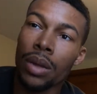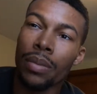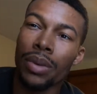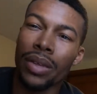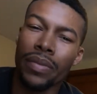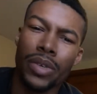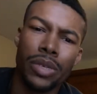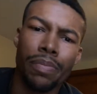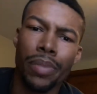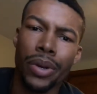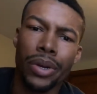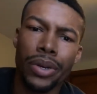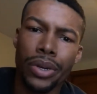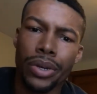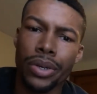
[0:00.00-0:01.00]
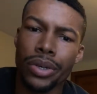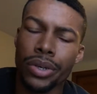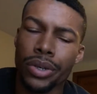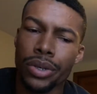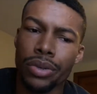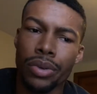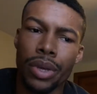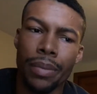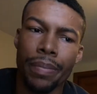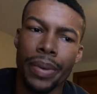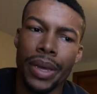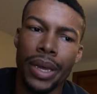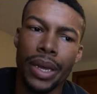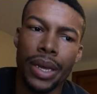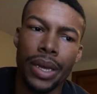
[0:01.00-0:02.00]
Believe it's burger. You can
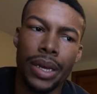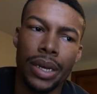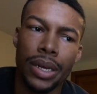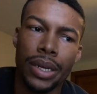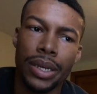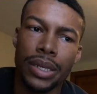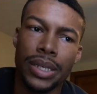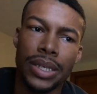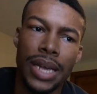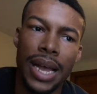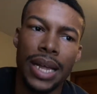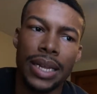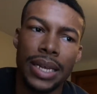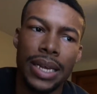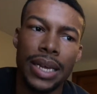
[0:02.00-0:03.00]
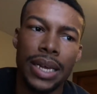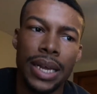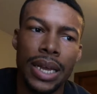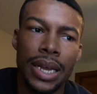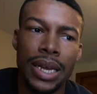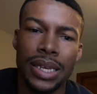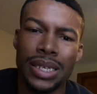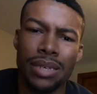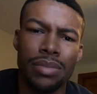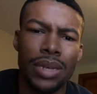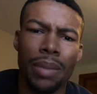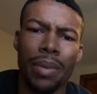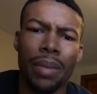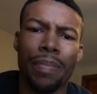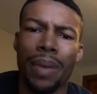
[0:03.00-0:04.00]
pick salad and some
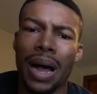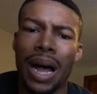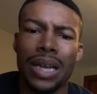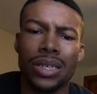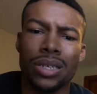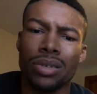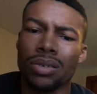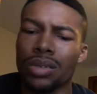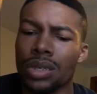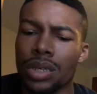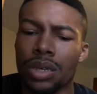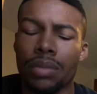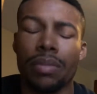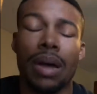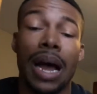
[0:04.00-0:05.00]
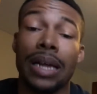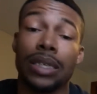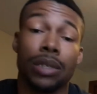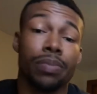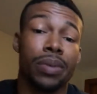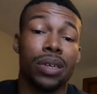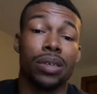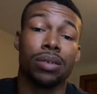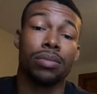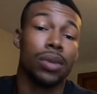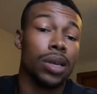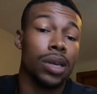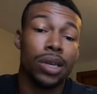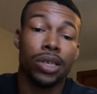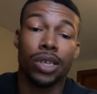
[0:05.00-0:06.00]
type of pasta or something. I just picked
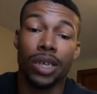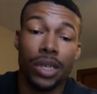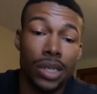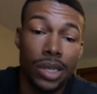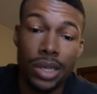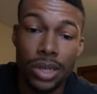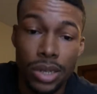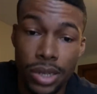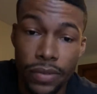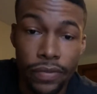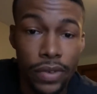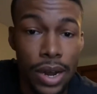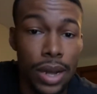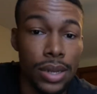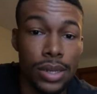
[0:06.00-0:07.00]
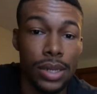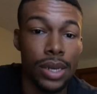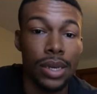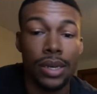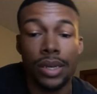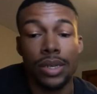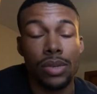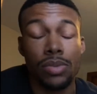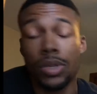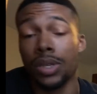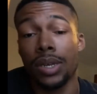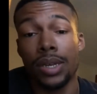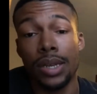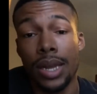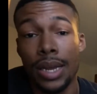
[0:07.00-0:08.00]
chicken tenders and fries again because it was
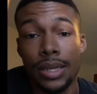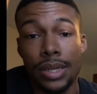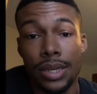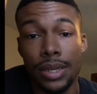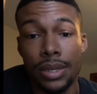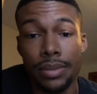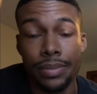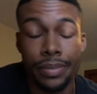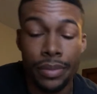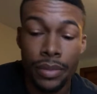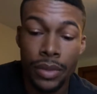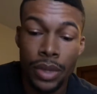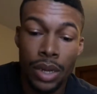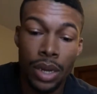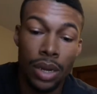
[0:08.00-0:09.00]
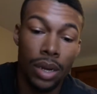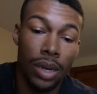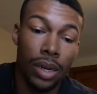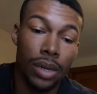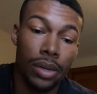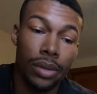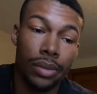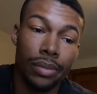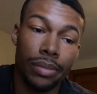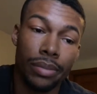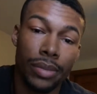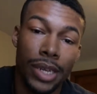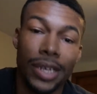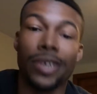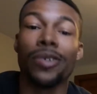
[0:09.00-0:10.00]
good last time.
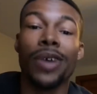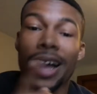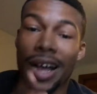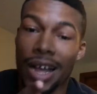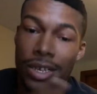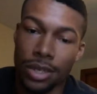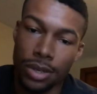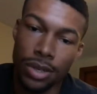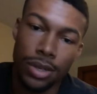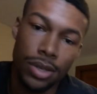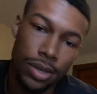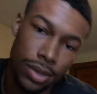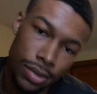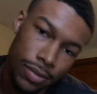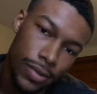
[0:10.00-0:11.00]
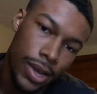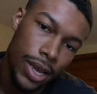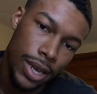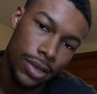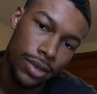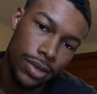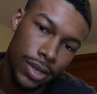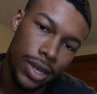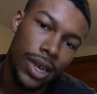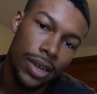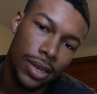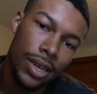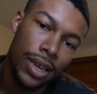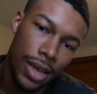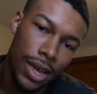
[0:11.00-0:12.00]
They do got hot sauce. You like hot sauce?
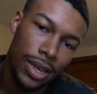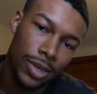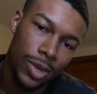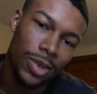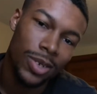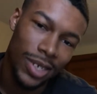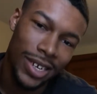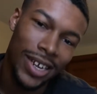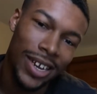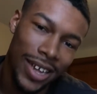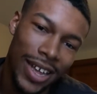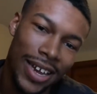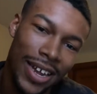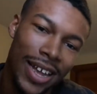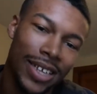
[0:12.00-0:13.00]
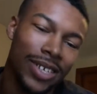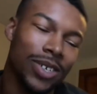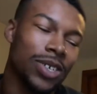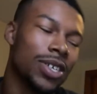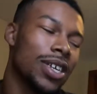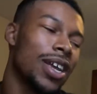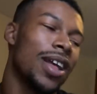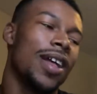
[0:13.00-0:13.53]
They got hot sauce. Yeah, they got the hot sauce.